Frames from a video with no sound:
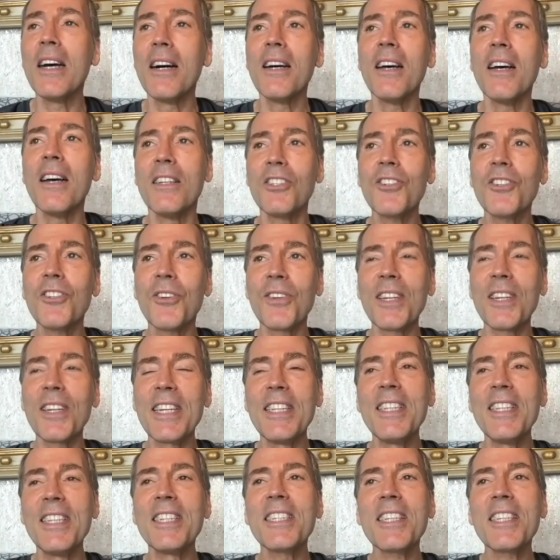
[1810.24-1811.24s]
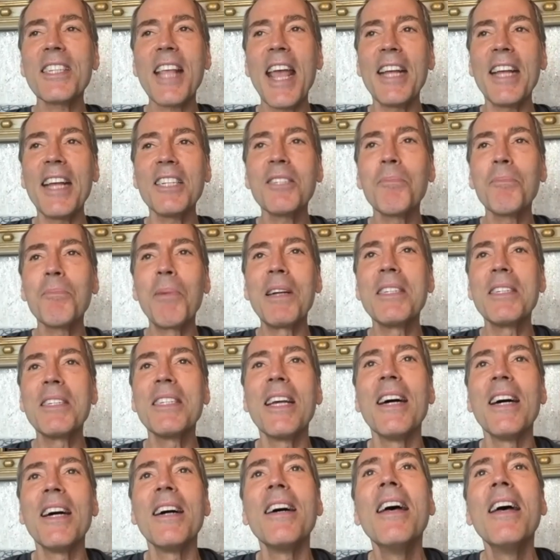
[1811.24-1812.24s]
certainly in this case, but
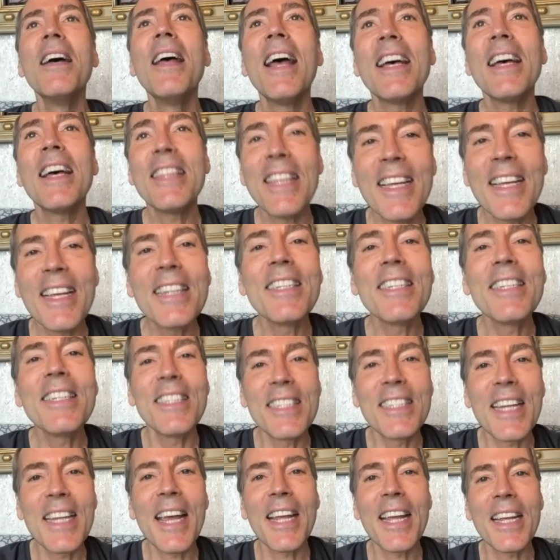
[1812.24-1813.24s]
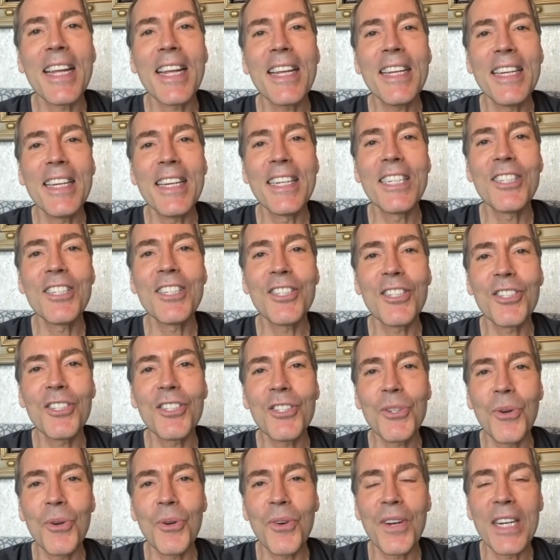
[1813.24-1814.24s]
at the end of the day, it is the
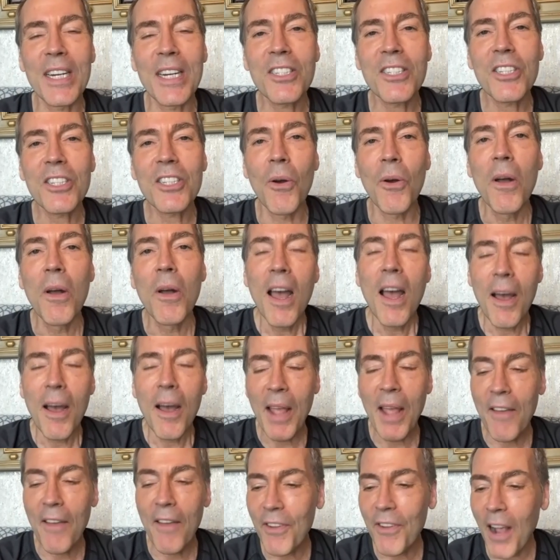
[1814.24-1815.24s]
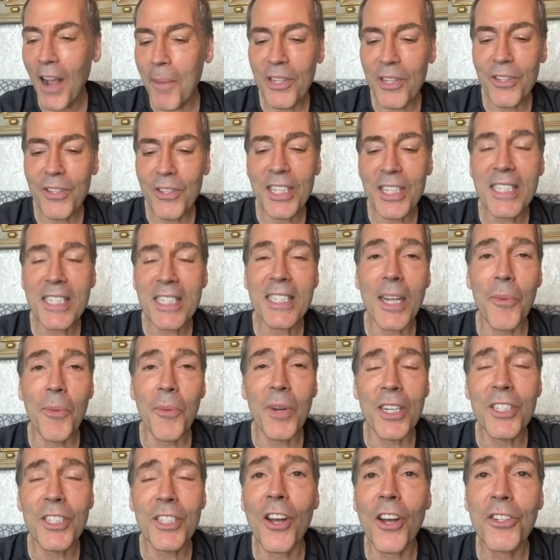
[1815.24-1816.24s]
story. So we have a couple of the things I
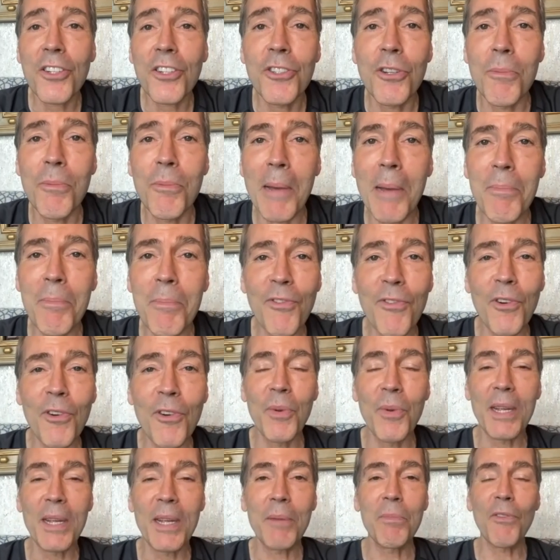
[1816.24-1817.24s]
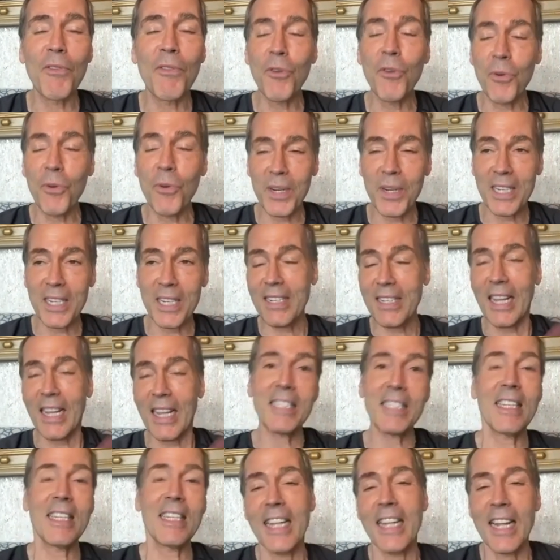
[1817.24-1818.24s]
want to talk to you about before we get
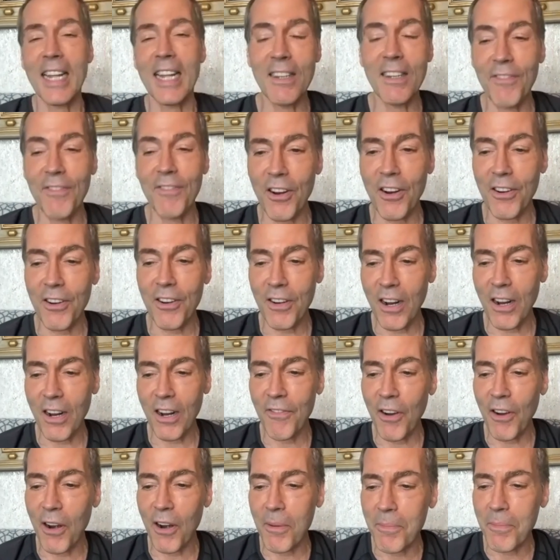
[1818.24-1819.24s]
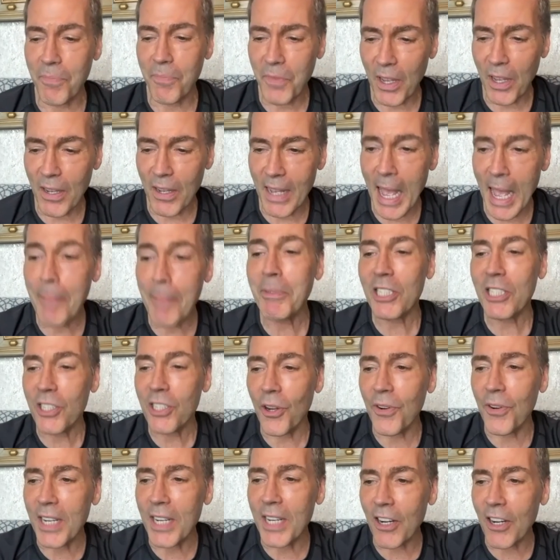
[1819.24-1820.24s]
to the end of our
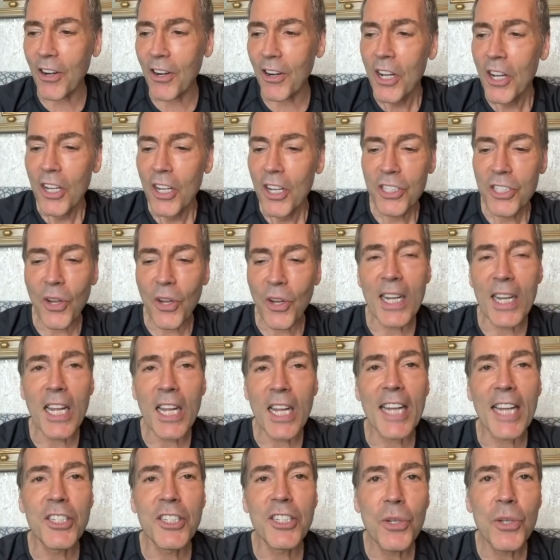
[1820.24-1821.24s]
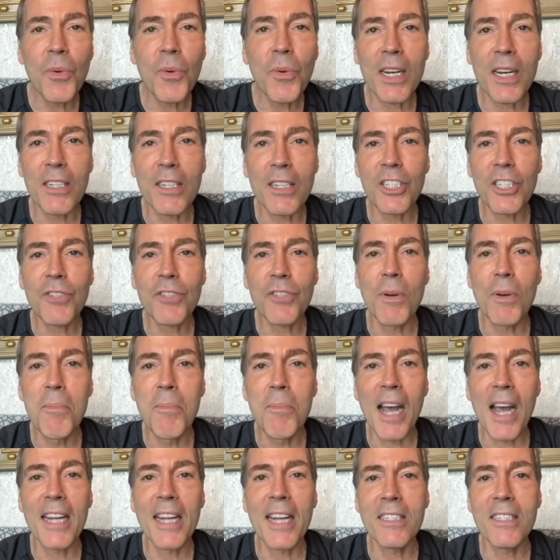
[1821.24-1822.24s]
episode here. So I do want to just
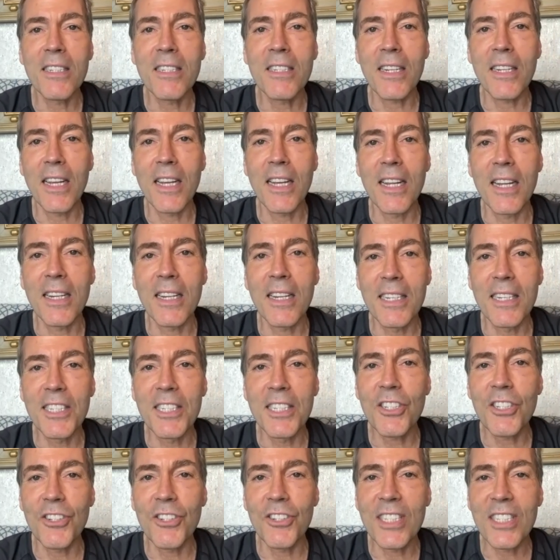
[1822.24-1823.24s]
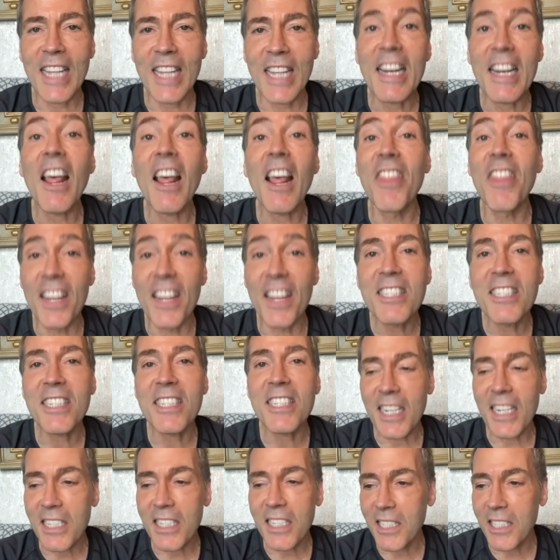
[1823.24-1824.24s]
remind listeners that The
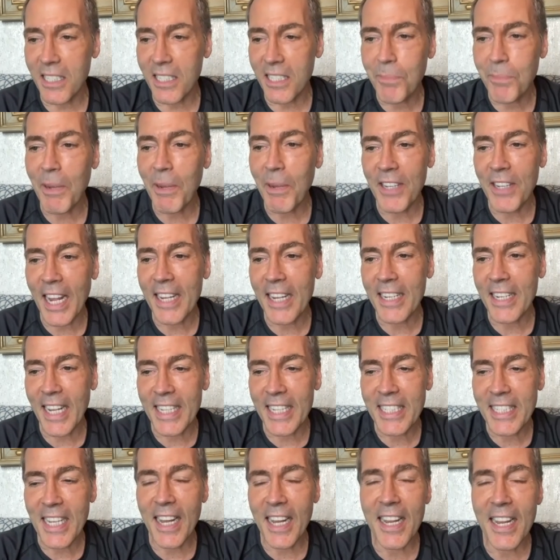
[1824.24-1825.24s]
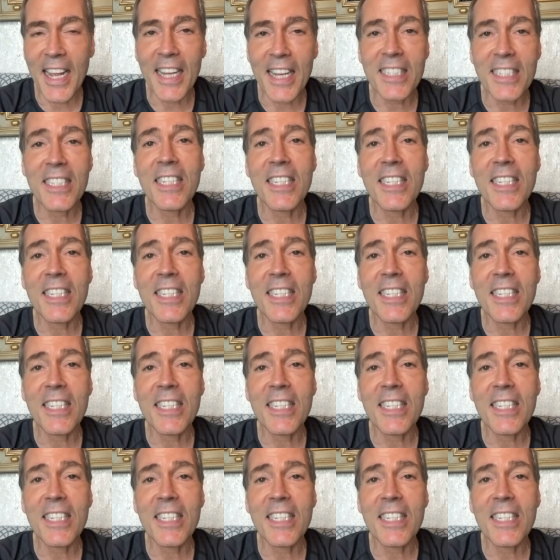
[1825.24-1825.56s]
Six, spelled out SIX,